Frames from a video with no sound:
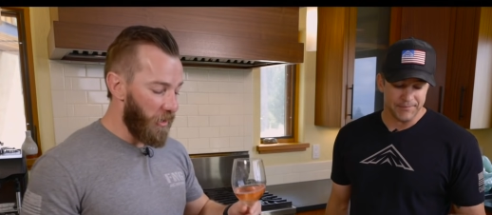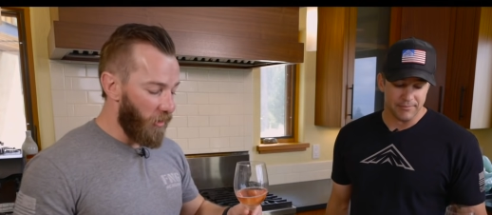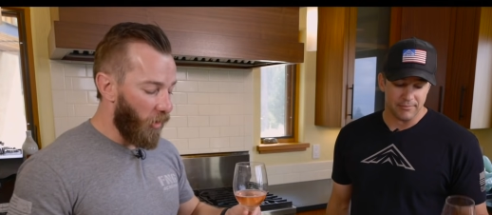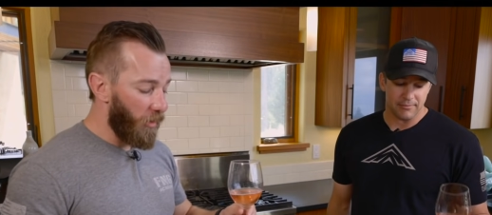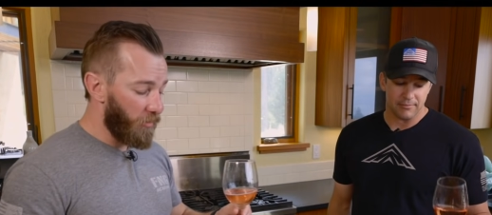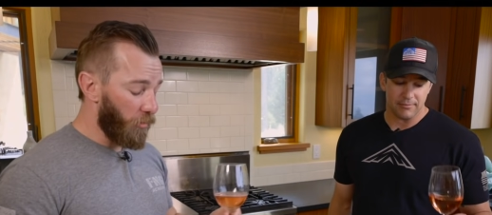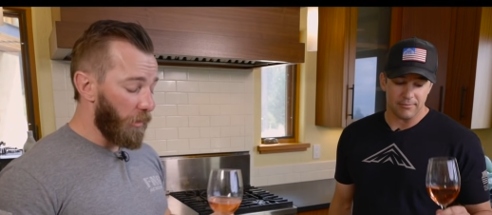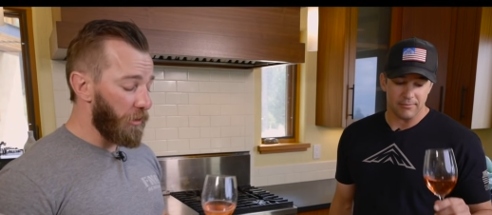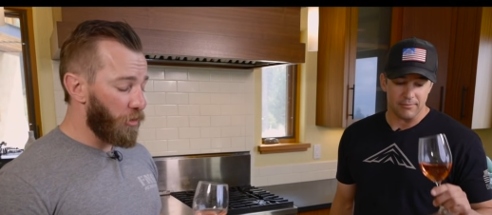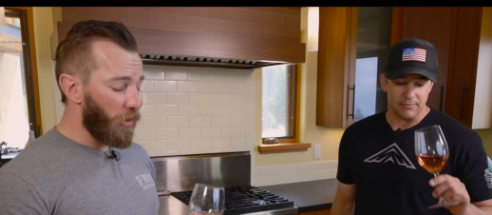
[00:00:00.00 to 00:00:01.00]
Speaker 1: All right, so
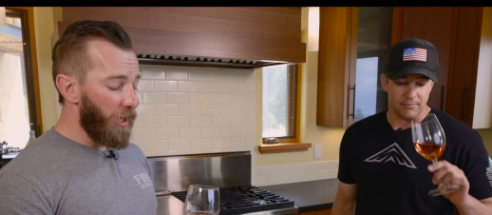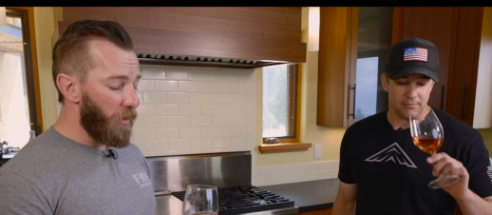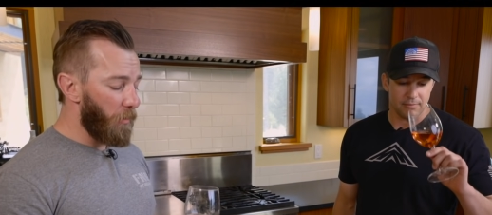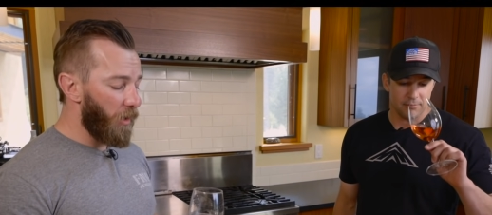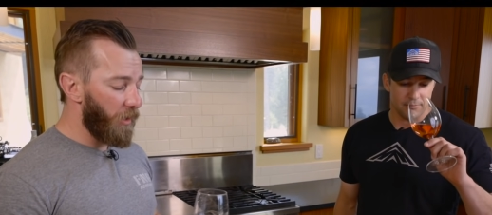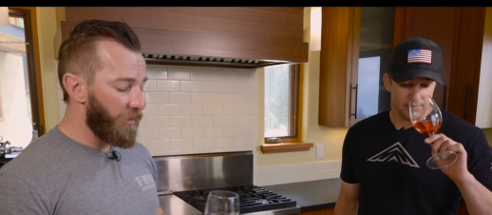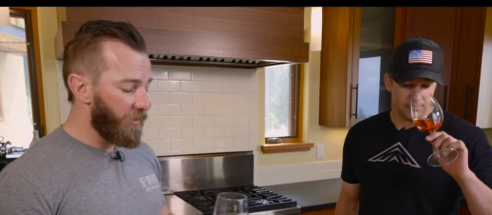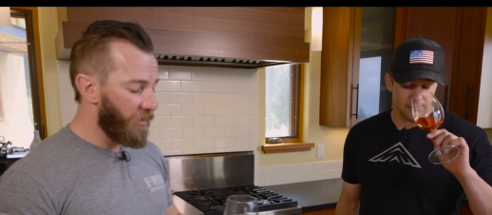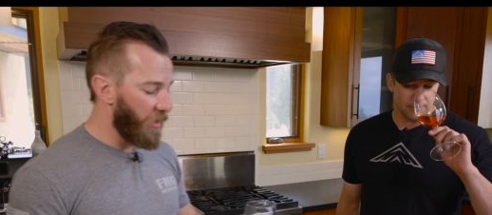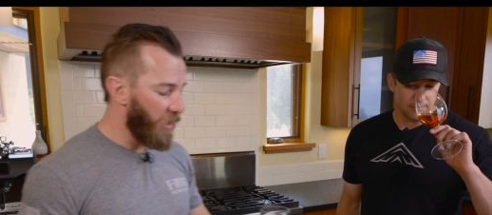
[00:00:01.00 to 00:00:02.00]
let's try the pairing
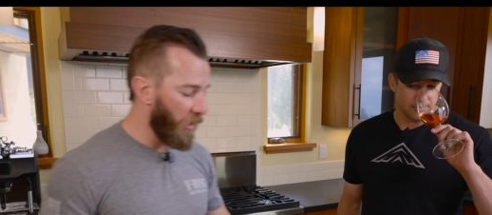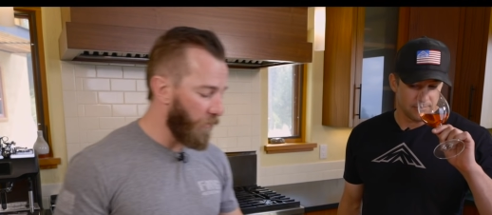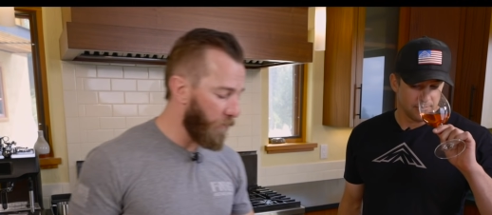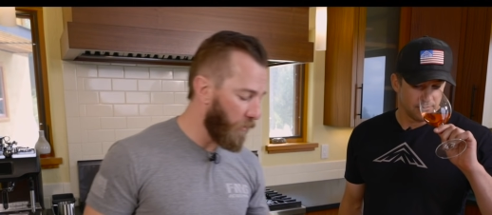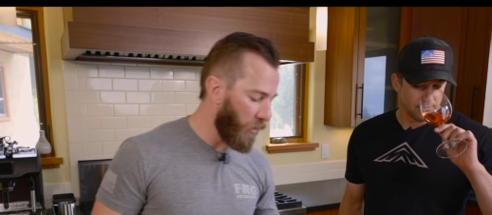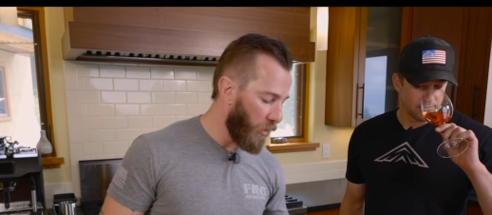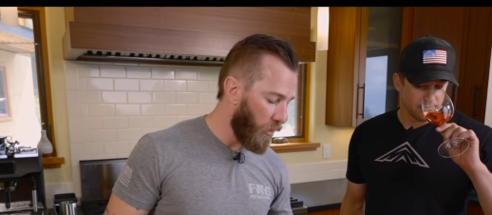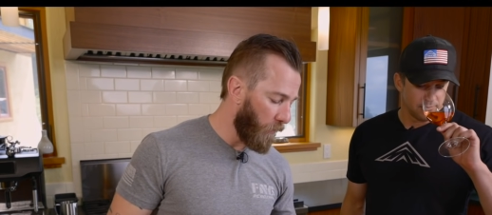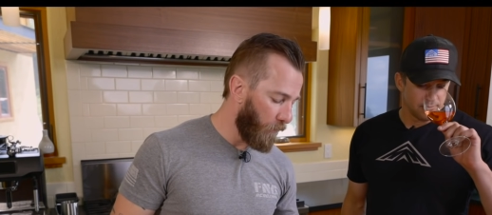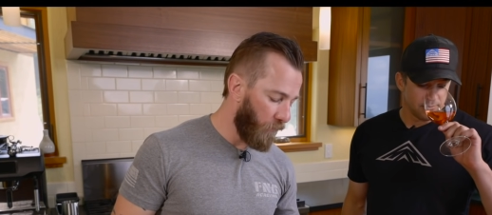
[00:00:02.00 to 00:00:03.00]
and see if
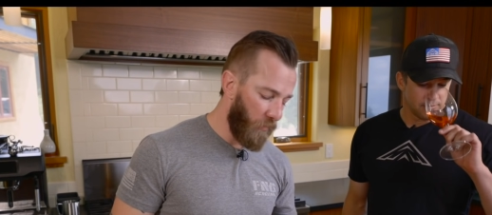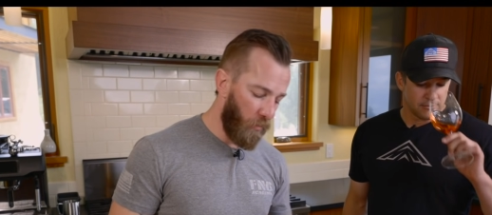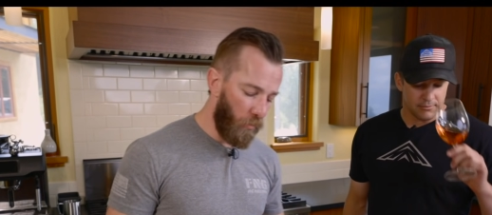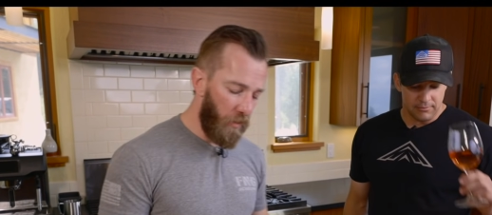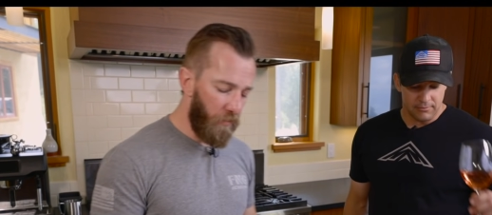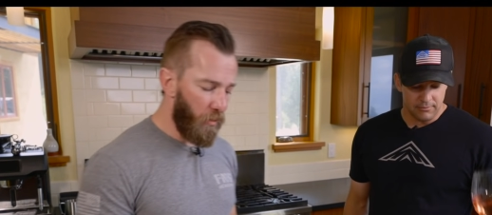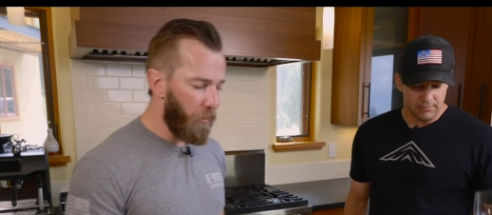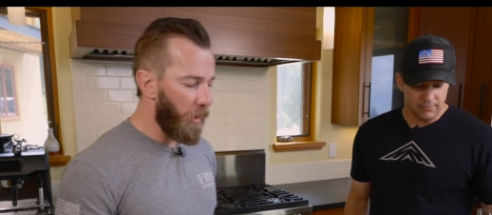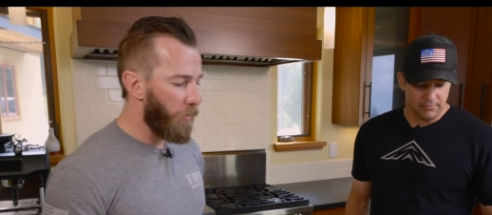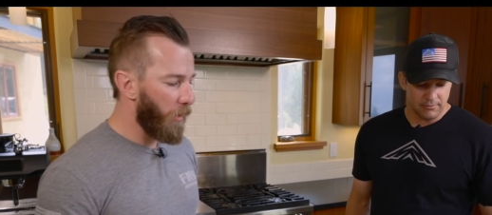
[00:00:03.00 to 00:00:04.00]
we feel
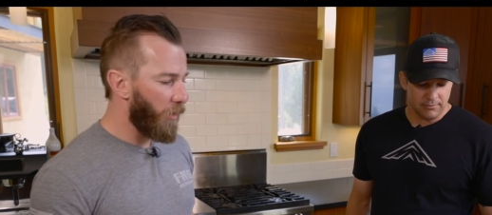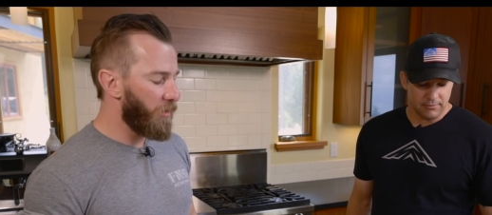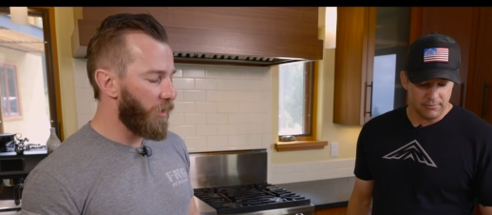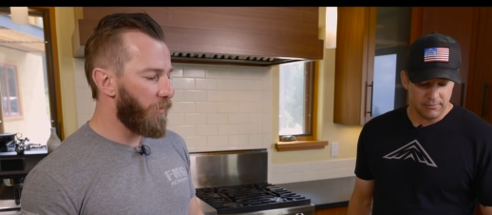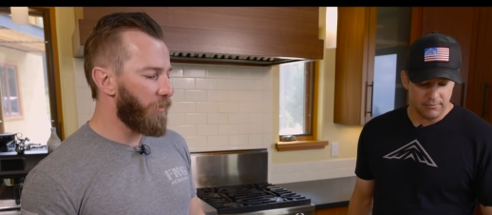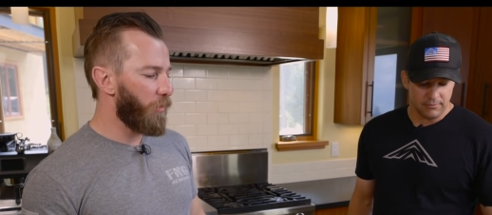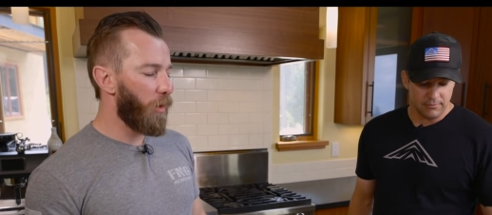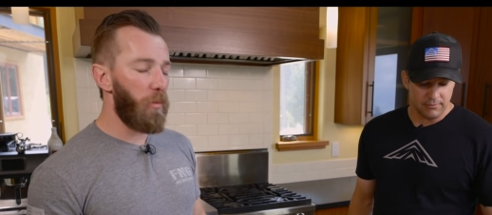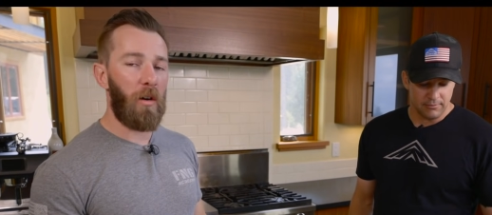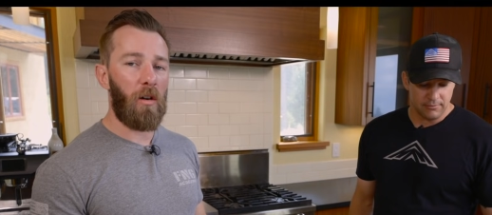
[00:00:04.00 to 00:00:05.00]
better about ourselves and
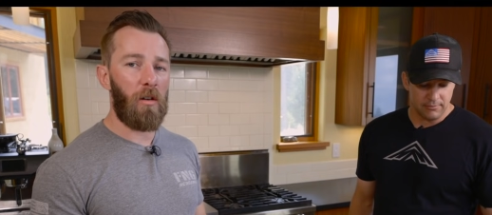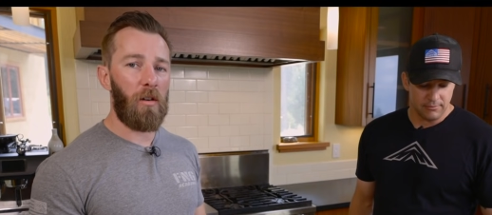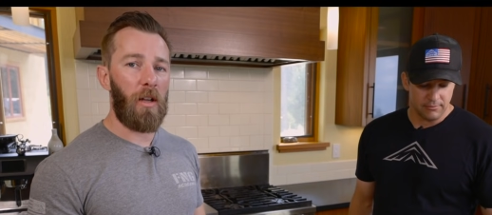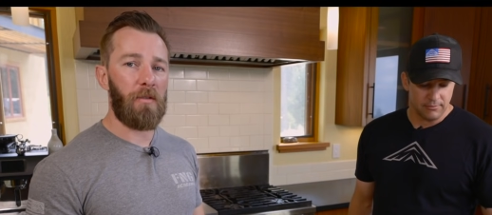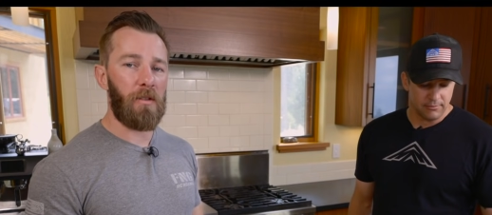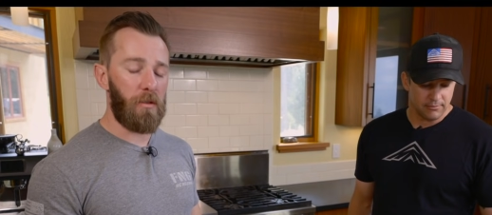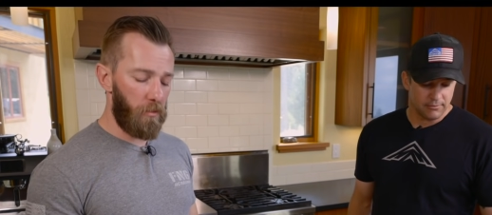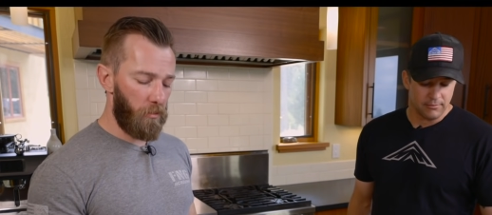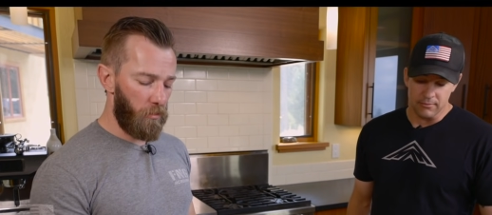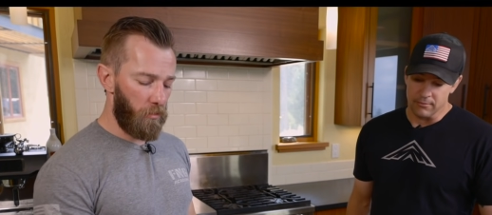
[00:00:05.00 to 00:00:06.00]
where we are in our lives.
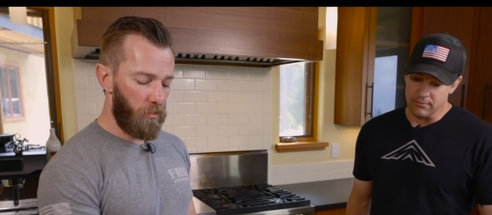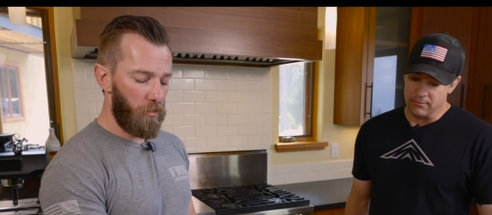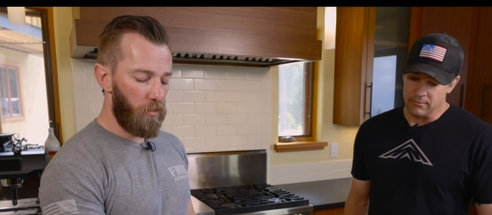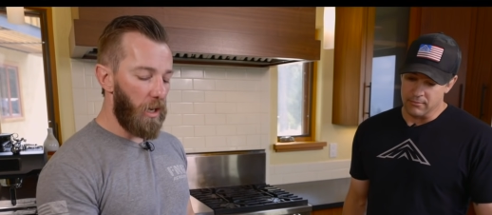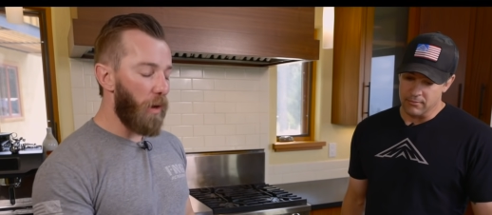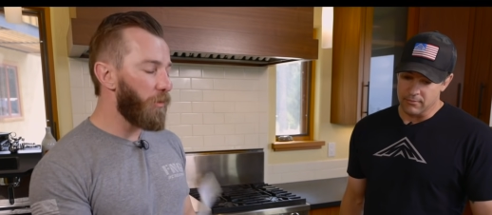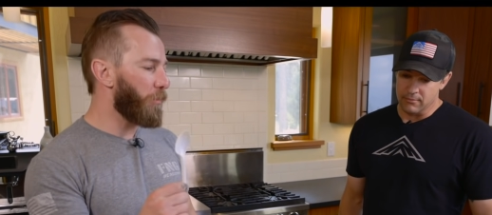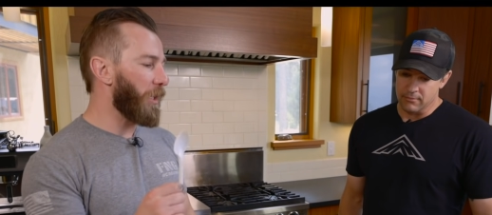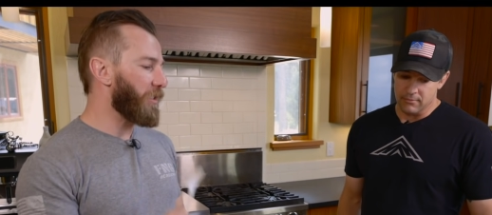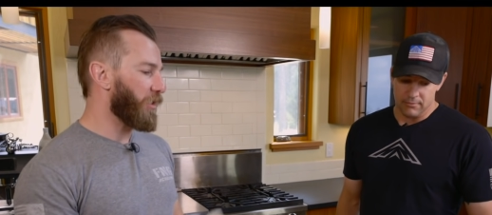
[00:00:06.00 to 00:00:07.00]
Not with
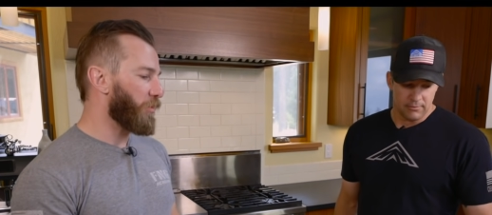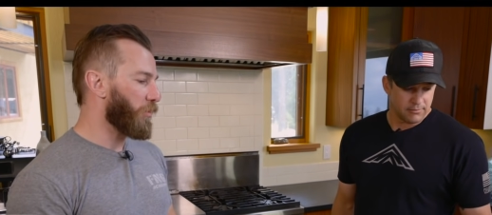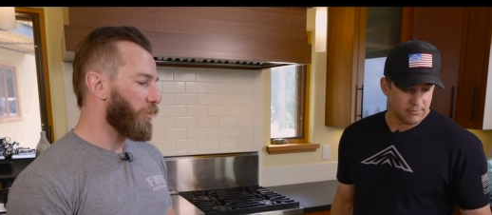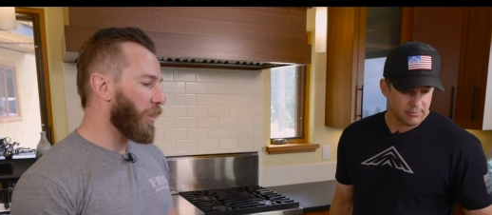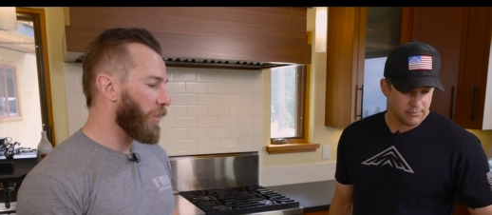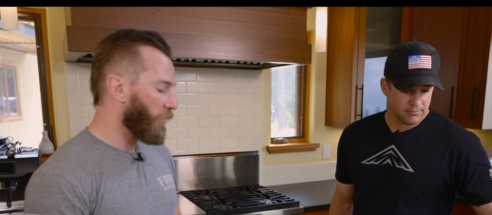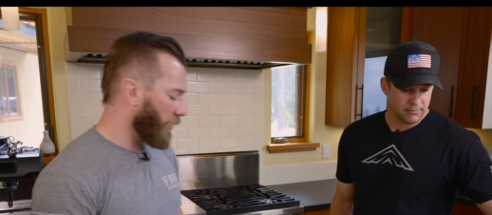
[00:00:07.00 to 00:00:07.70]
the plastic spoon, though, right?